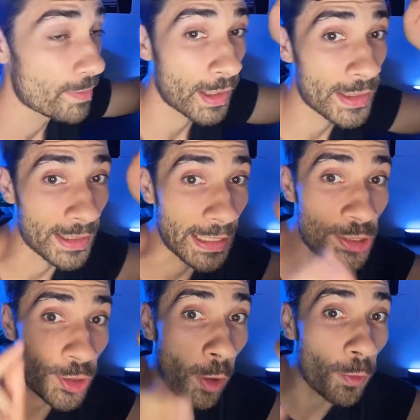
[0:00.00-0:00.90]
Because
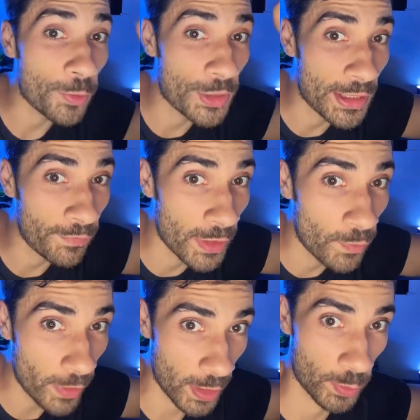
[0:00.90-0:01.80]
each color is a different
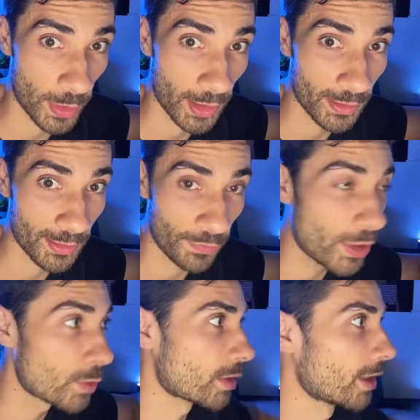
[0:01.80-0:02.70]
frequency.
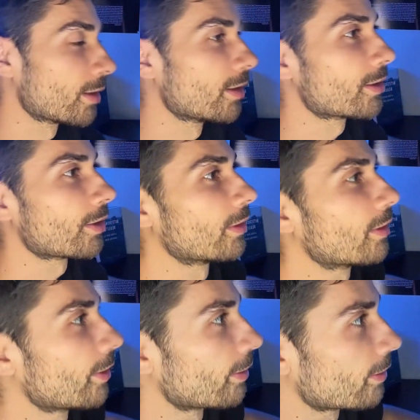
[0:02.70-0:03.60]
So
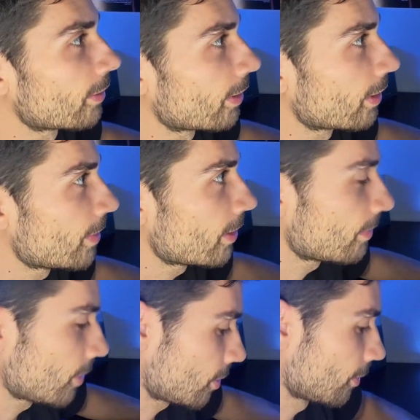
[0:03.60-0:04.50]
here, let
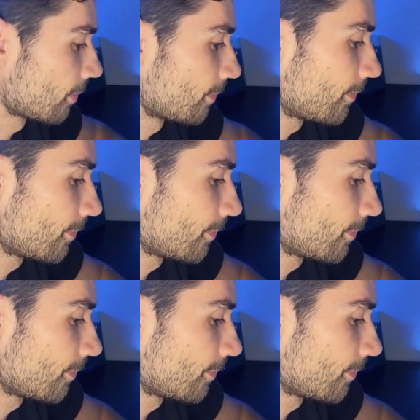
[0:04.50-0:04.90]
me show you.